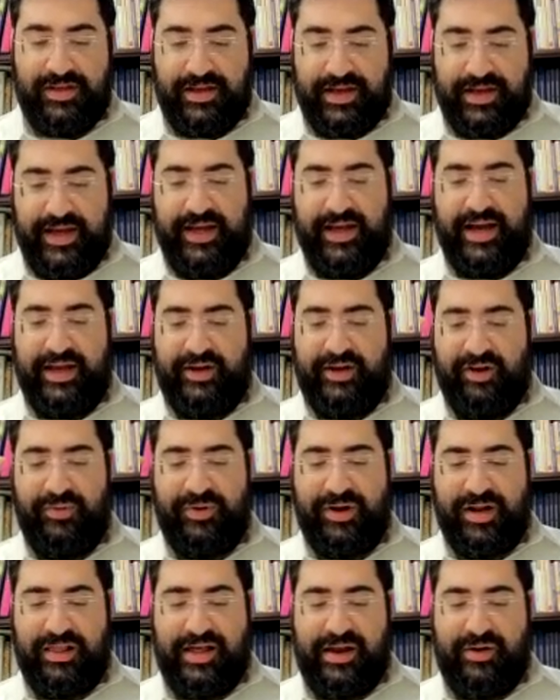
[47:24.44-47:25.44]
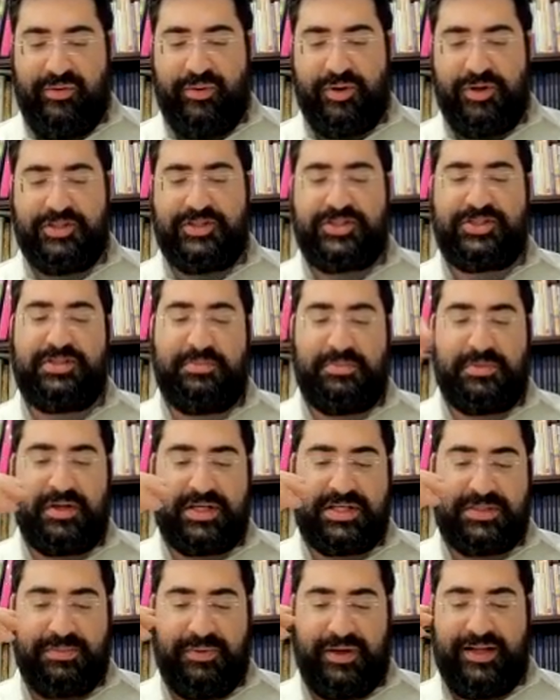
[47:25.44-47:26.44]
Okay, I know I read a lot of words. Let me
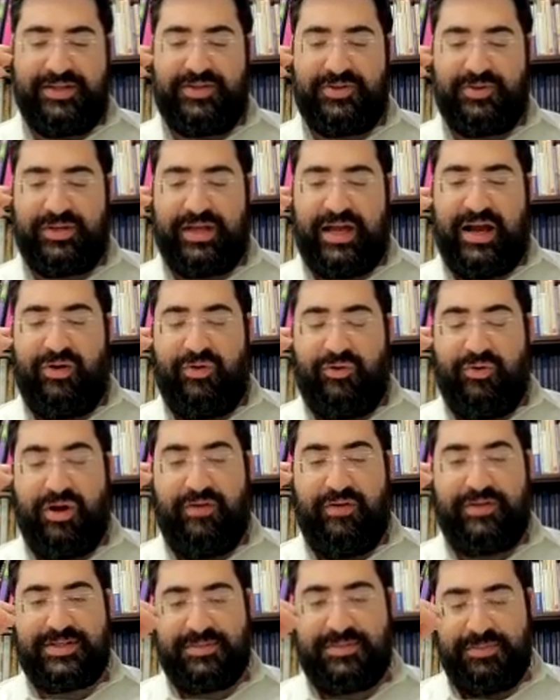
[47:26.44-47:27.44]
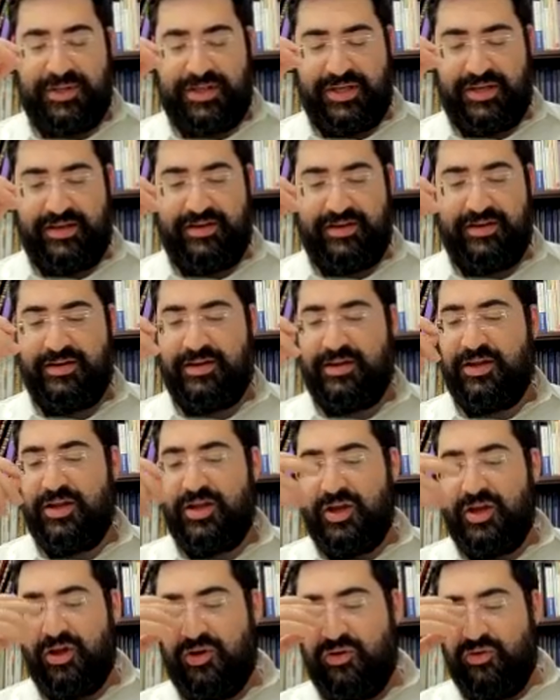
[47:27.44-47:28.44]
explain to you now Rava's opinion.
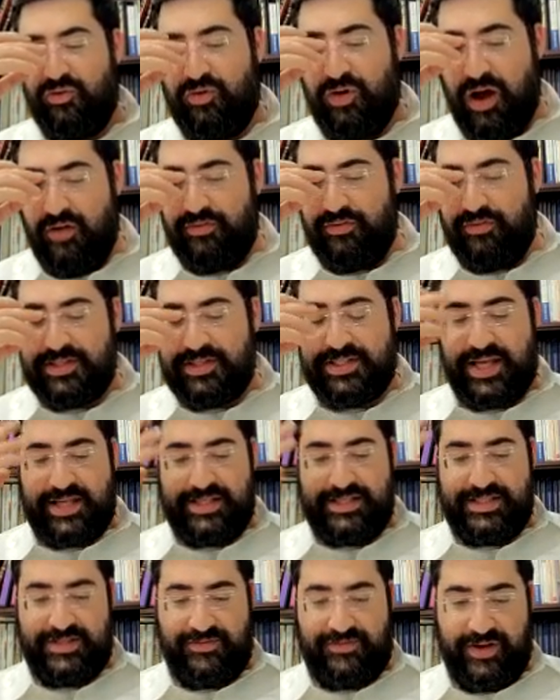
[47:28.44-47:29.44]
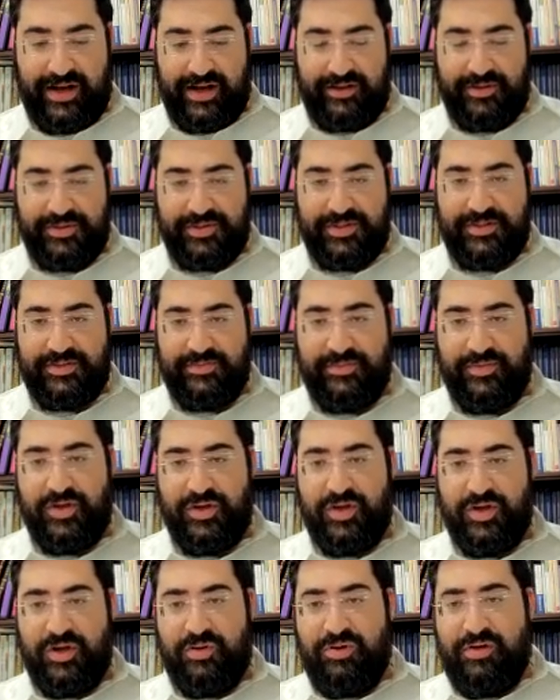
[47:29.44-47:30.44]
Rava says as follows.
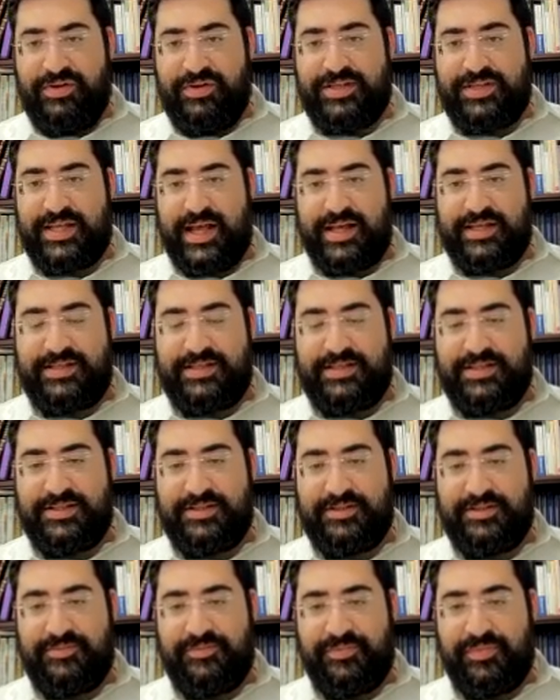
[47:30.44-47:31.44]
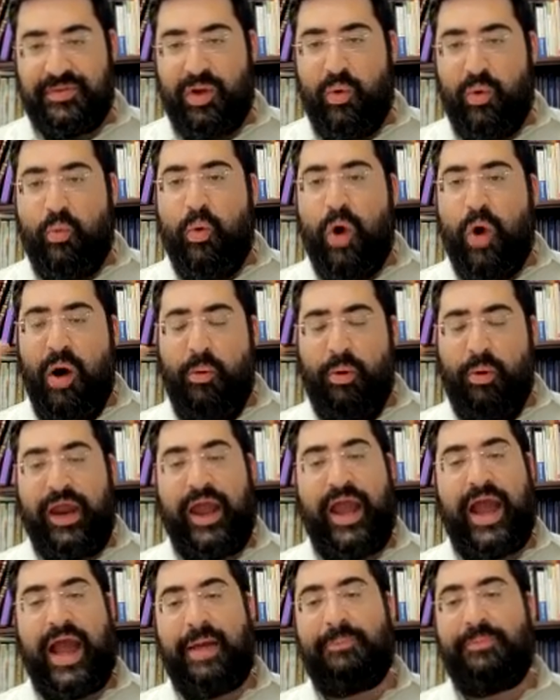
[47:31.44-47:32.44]
Rava says, what would
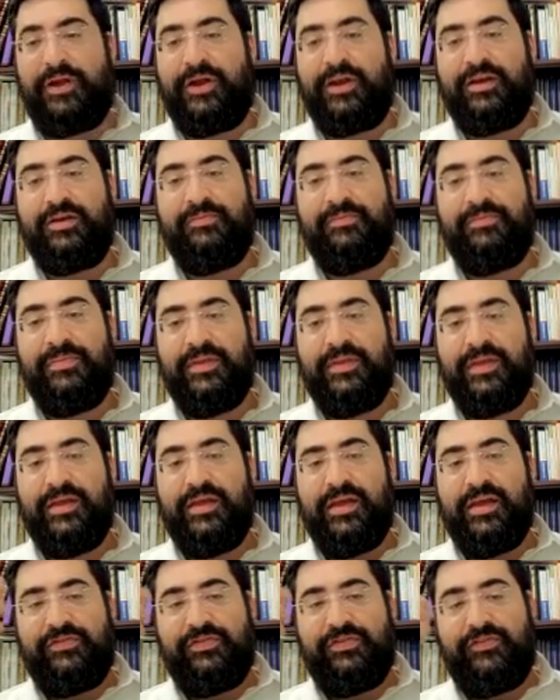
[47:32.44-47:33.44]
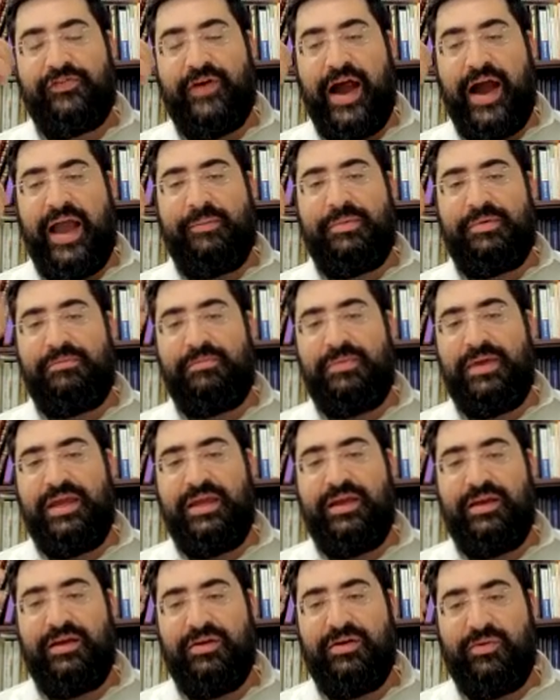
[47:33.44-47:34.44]
happen if Ephraim and
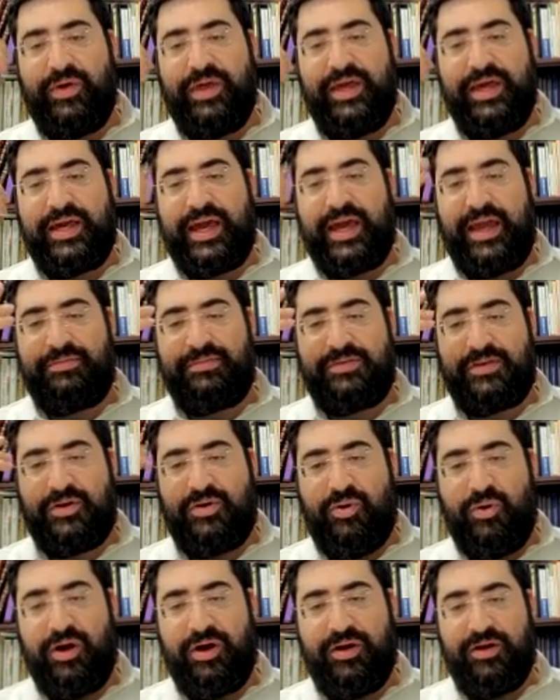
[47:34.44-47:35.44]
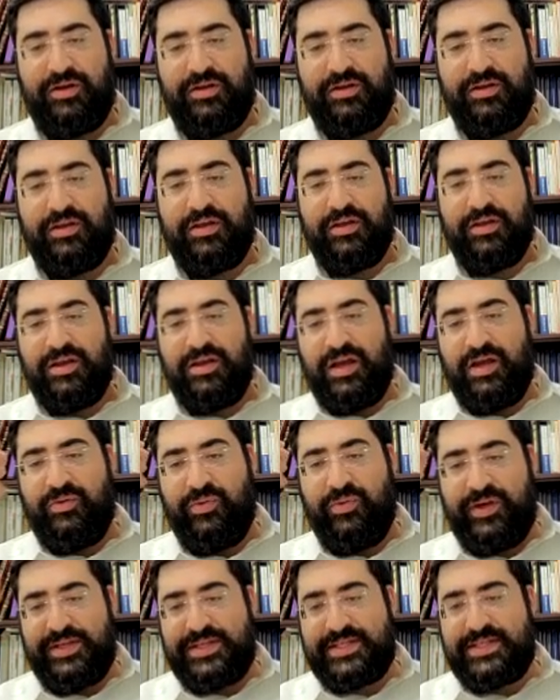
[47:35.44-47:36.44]
me, we came to court and
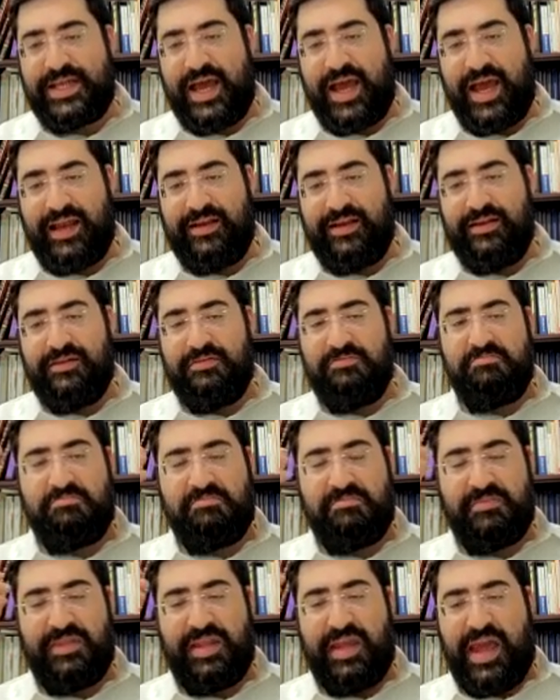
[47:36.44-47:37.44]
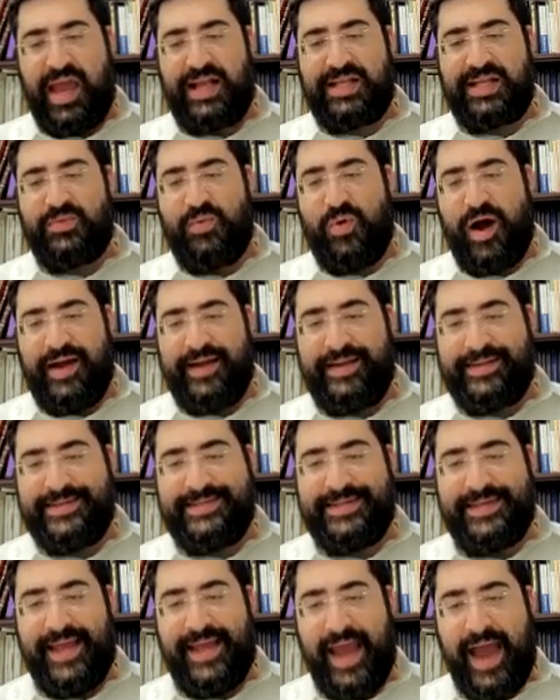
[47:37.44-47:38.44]
we said X, Y, and
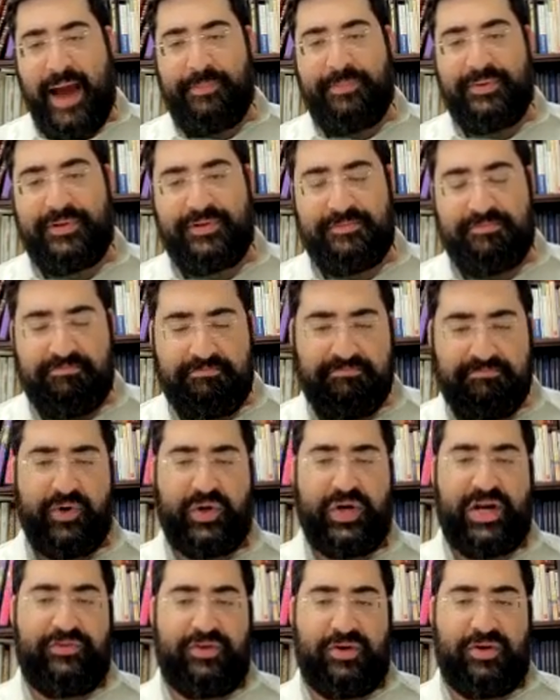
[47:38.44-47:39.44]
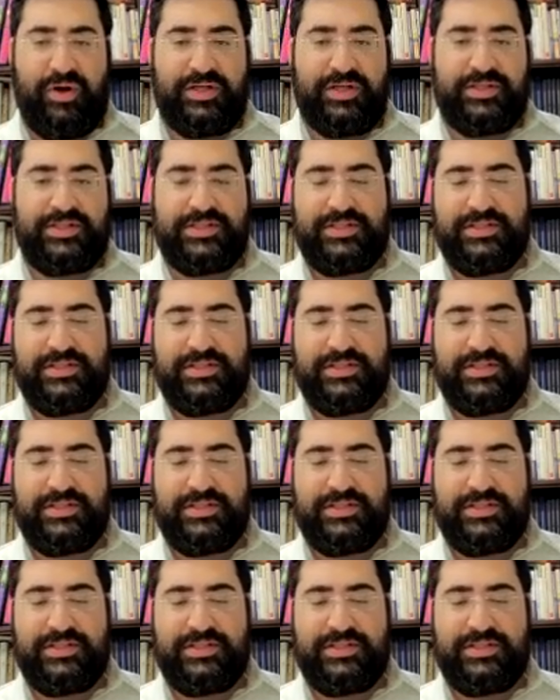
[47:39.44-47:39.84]
Z happened, whatever it was.